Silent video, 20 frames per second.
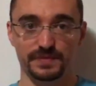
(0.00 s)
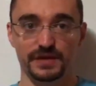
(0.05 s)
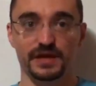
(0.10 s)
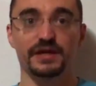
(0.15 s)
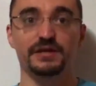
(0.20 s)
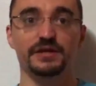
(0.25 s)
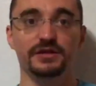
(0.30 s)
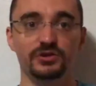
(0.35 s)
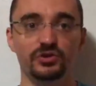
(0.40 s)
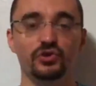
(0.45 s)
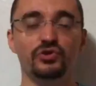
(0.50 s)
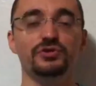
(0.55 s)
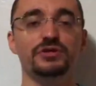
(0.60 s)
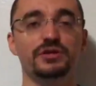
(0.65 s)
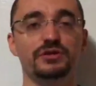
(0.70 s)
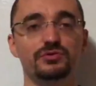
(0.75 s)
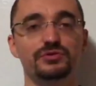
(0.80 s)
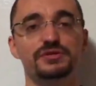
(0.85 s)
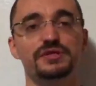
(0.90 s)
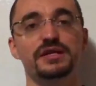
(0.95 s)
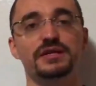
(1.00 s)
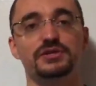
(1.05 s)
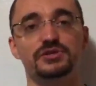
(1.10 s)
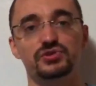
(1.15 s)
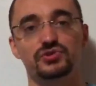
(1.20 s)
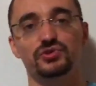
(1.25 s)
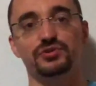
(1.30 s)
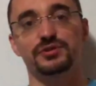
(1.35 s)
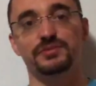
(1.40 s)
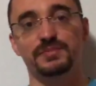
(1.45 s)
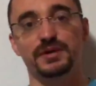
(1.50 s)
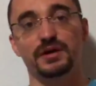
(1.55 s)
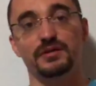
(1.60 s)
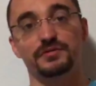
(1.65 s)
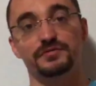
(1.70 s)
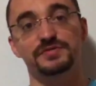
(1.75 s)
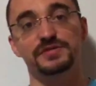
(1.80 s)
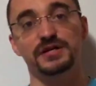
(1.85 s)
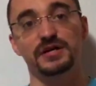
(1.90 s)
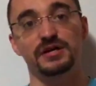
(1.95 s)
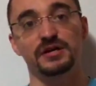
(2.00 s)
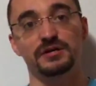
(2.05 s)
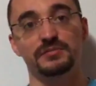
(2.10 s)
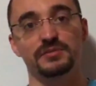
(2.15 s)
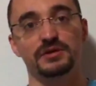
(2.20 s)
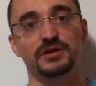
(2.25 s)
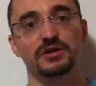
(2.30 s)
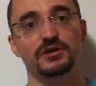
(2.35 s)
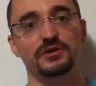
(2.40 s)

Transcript: And I know that it will take a certain amount of time